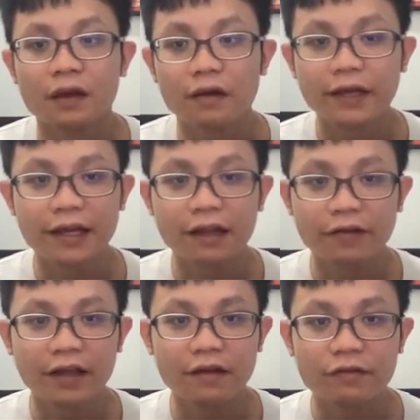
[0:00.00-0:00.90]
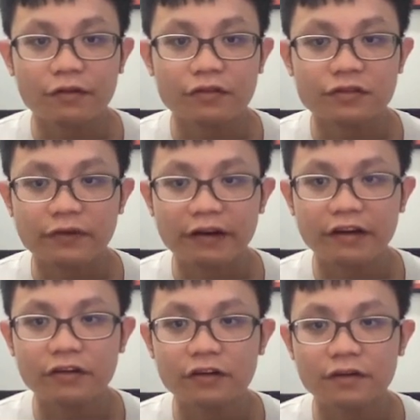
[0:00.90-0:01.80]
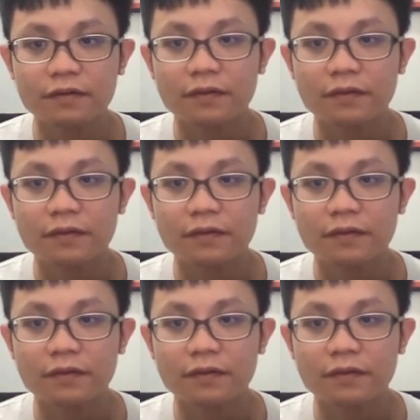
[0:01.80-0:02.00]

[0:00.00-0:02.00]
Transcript: Okay, anyway, it's very good.